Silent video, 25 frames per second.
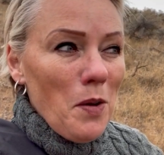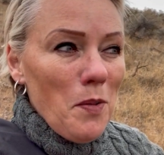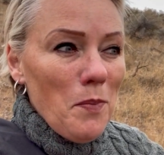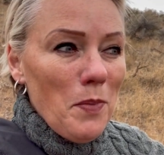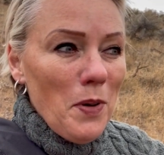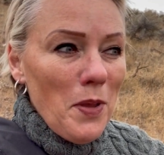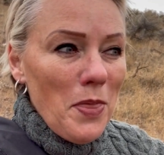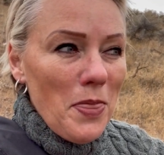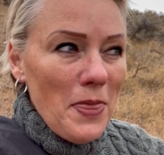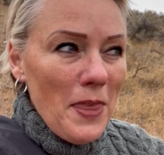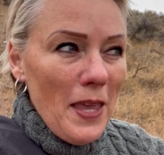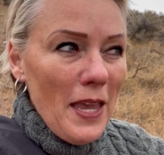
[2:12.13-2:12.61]

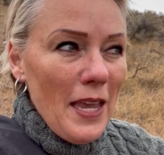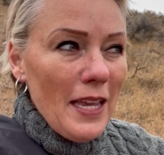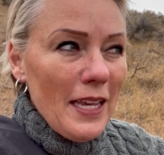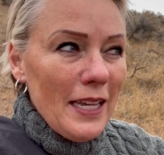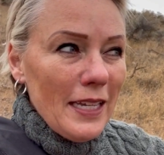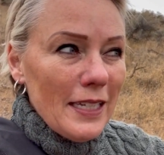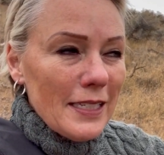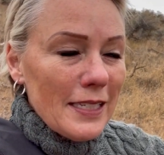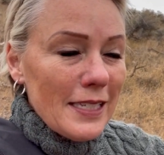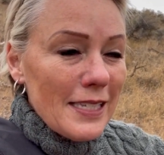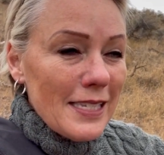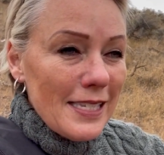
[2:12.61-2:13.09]
But they
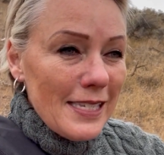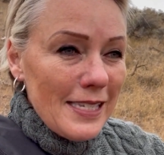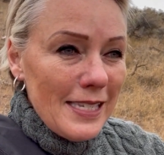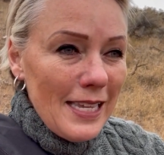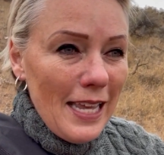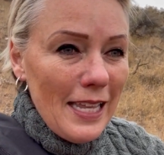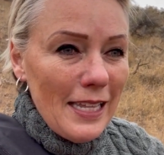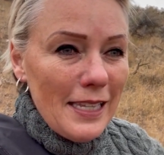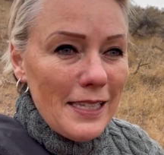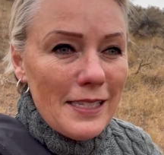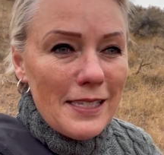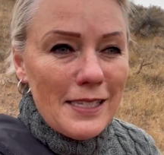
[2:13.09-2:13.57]
can
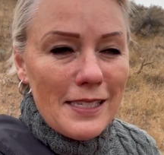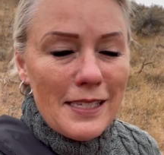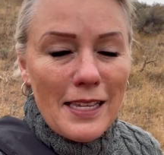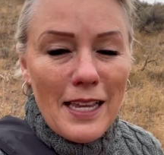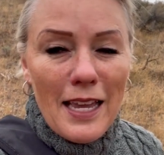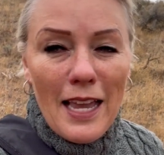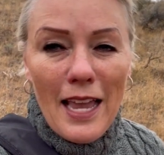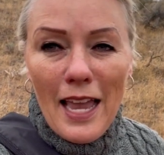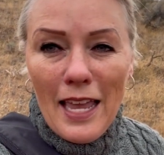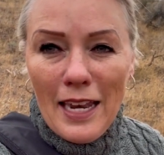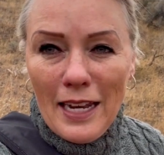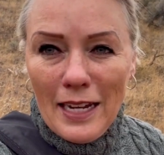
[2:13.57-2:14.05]
sense
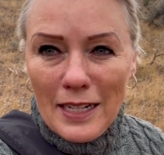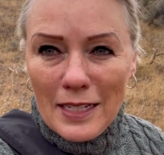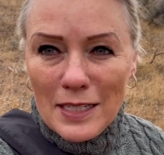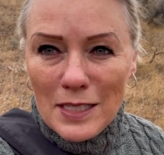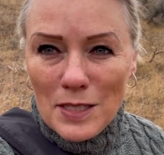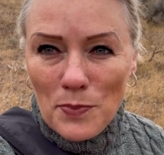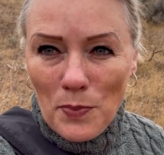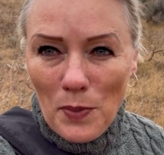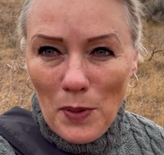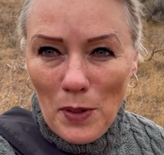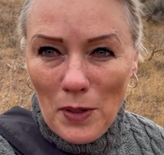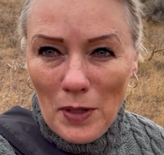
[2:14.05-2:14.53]
and
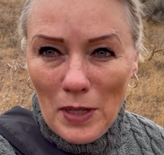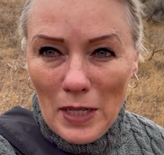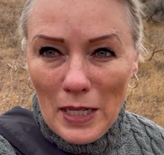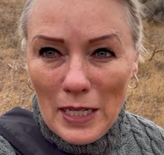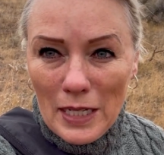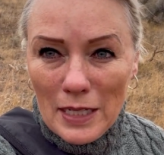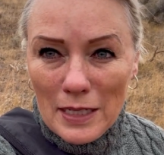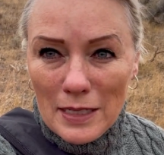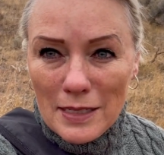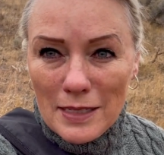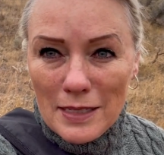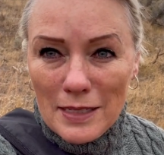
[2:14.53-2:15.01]

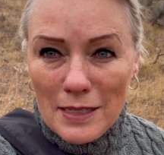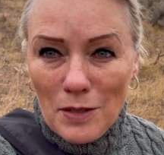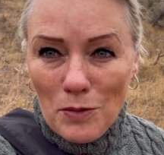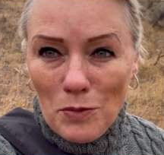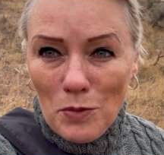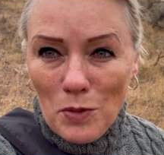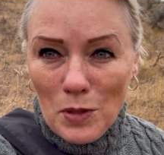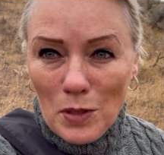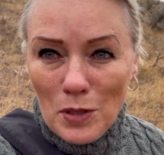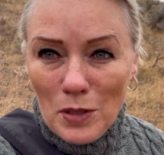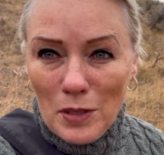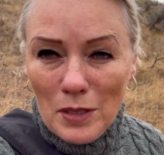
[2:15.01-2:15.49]
experience the
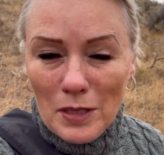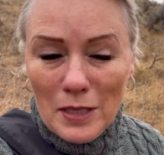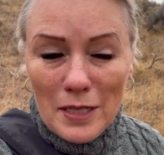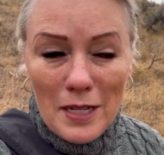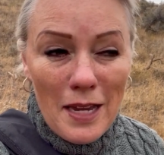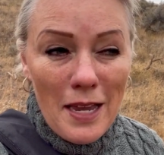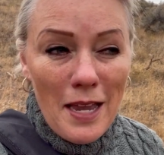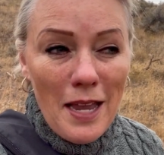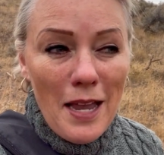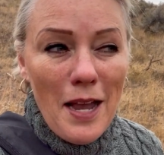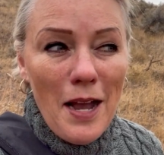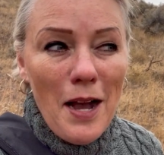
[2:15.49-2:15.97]
world
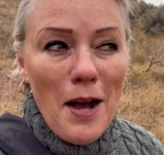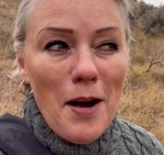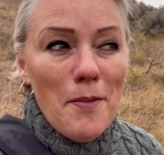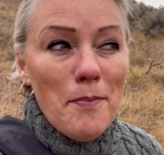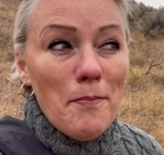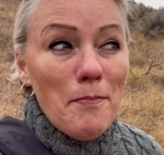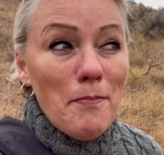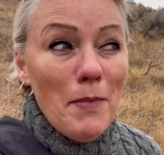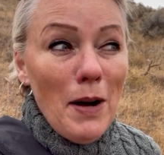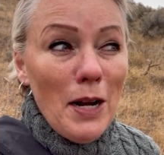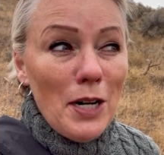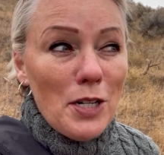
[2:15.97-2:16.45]

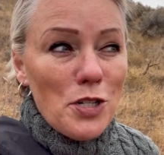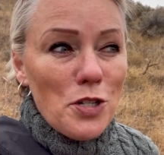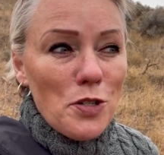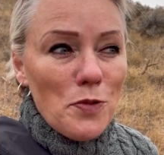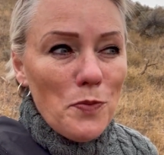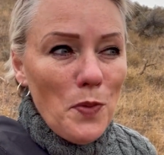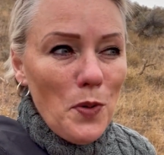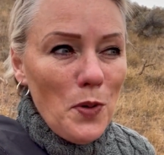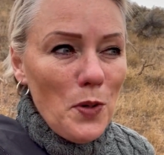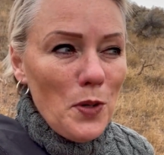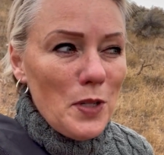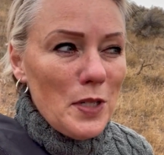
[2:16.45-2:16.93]
much
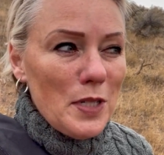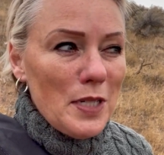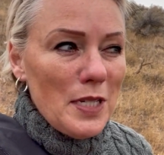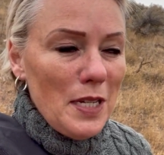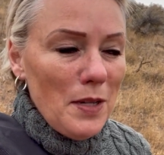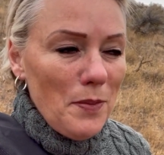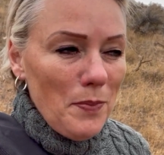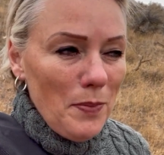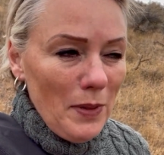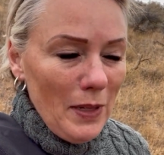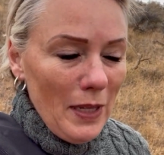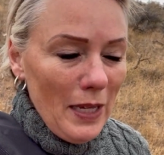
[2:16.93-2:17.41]
more
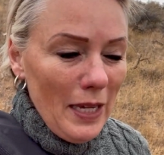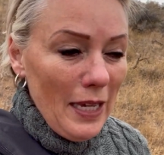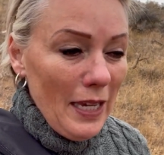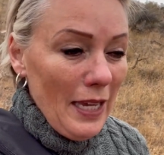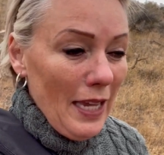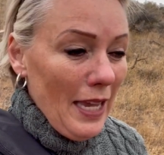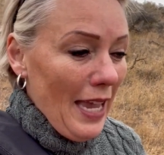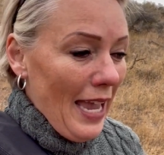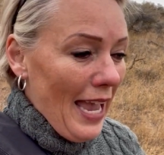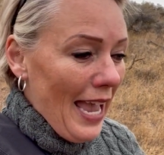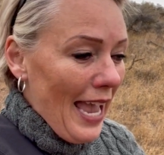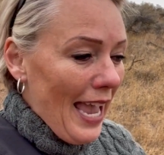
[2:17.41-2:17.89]
deeply
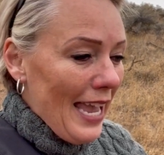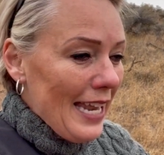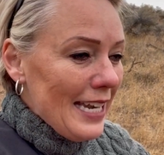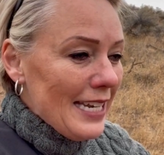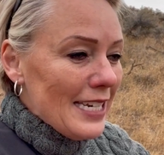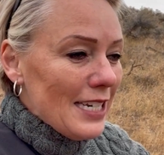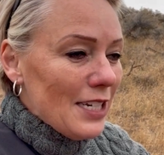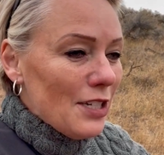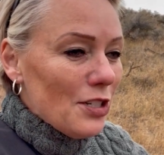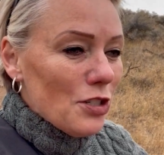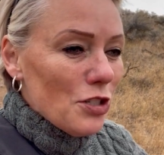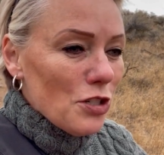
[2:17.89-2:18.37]
and
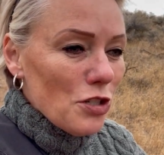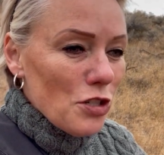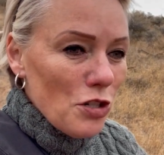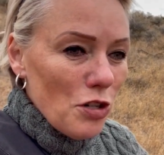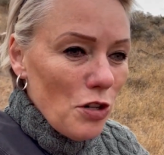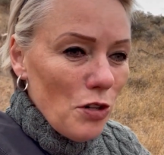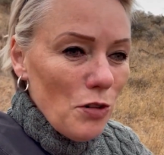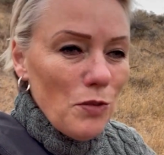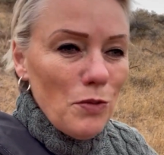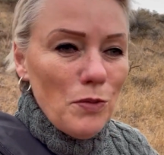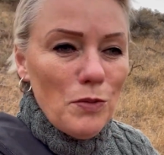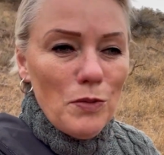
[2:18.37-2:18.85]
in
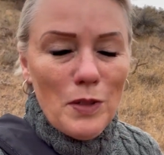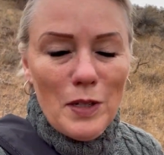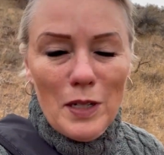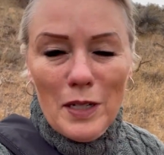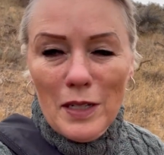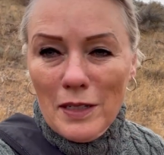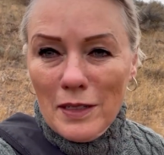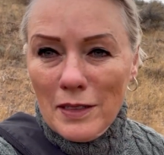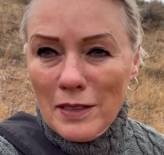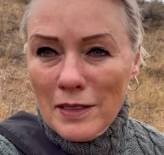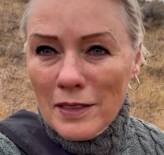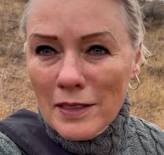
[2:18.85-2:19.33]
tune
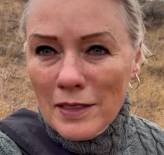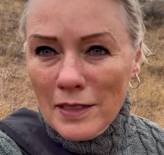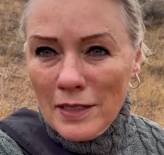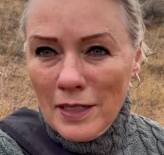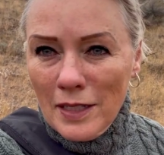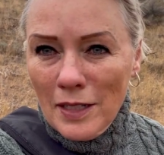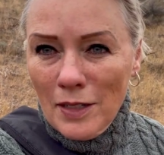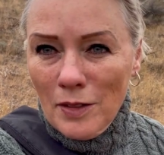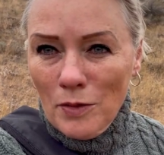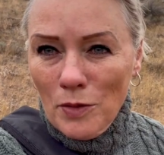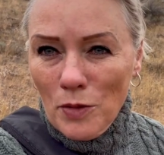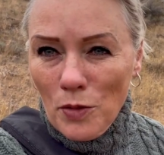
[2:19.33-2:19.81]

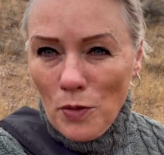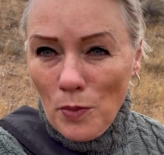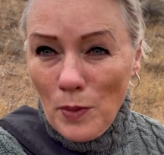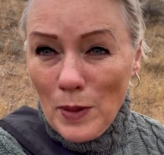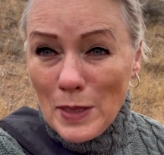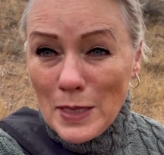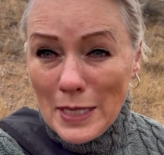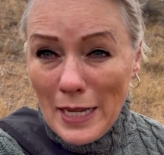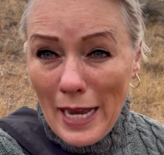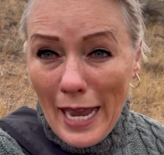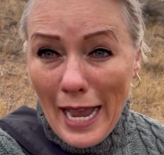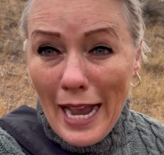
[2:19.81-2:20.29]
with
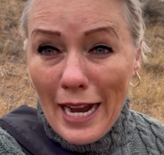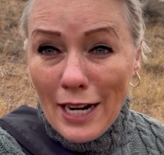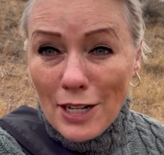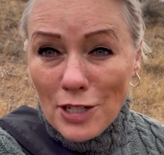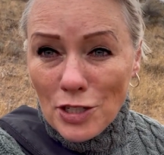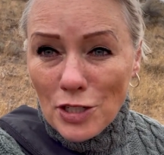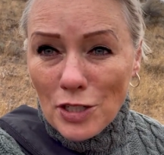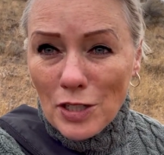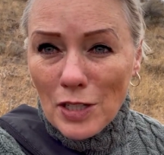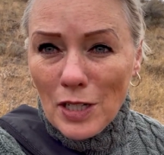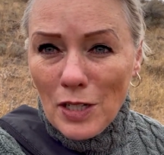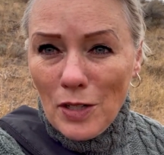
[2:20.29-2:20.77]
what's
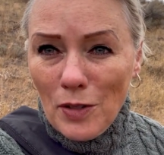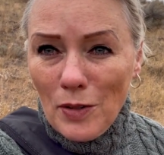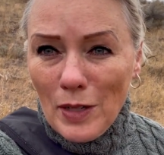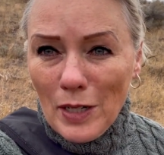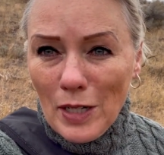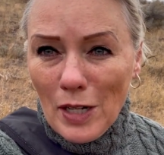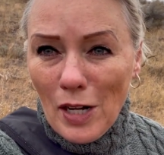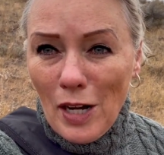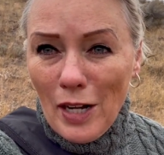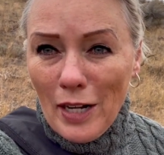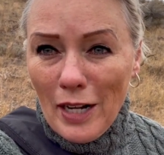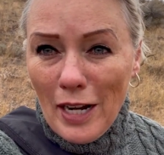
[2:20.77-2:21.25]
actually
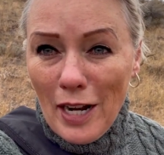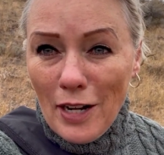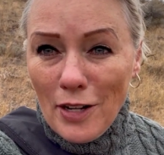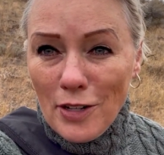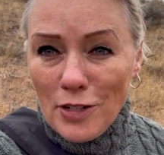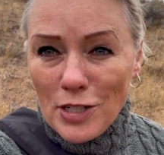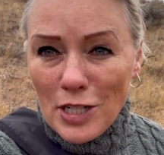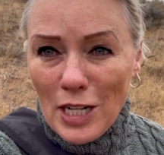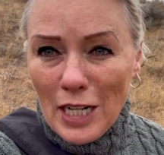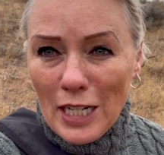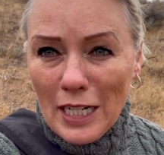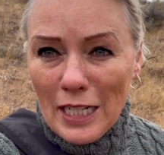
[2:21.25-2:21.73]
going on
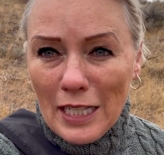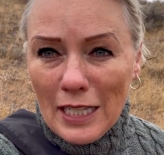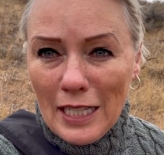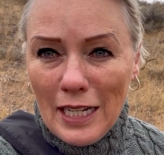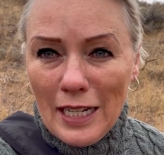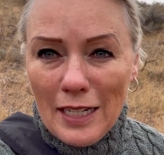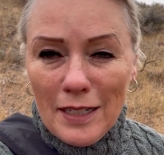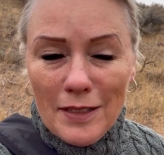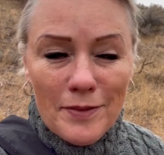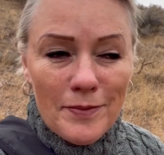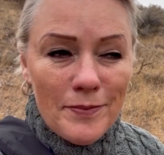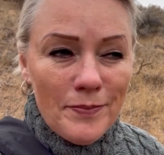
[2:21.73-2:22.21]

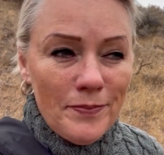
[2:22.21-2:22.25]
energetically.